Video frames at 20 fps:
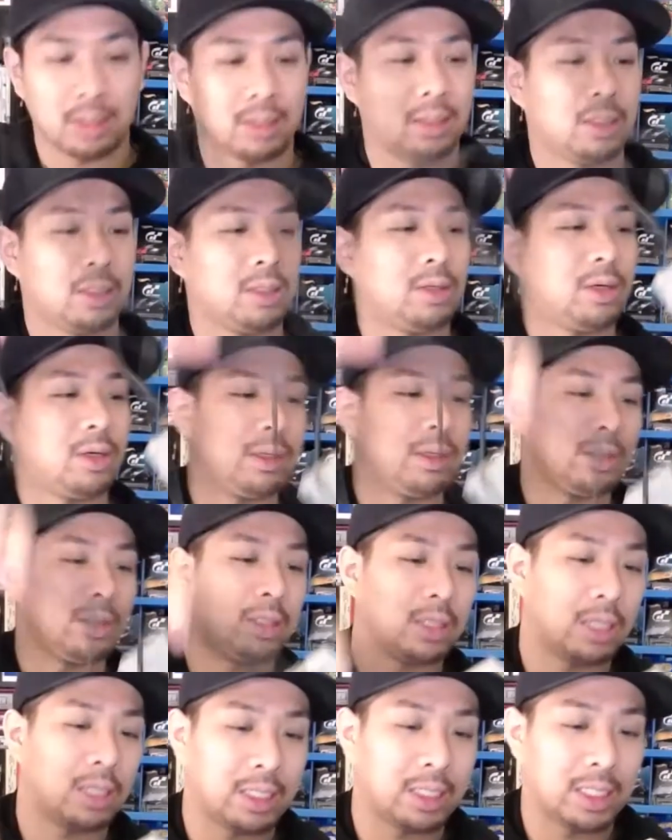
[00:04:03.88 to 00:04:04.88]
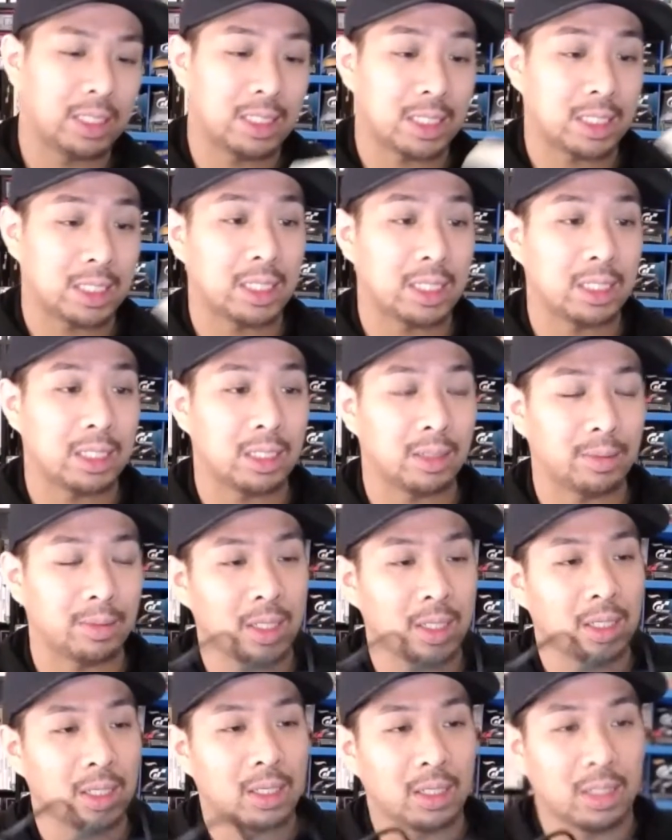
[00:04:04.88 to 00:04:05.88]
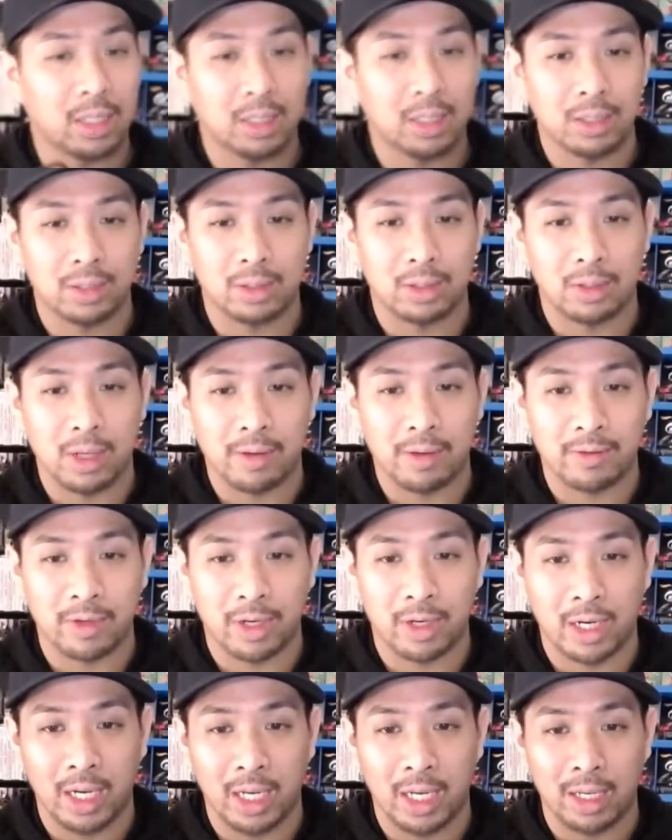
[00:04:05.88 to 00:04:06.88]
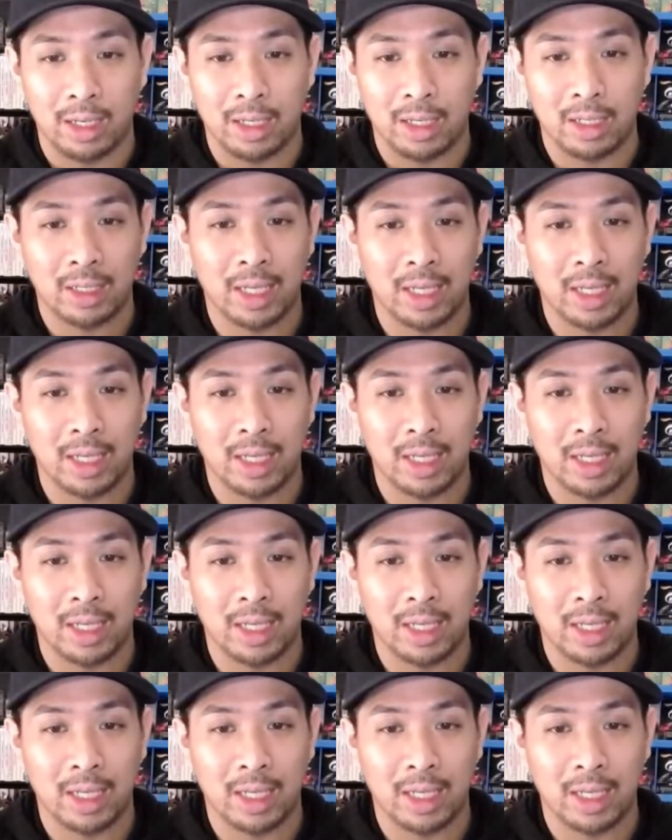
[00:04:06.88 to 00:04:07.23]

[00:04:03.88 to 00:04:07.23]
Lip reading: You know, I need to clean them. So after I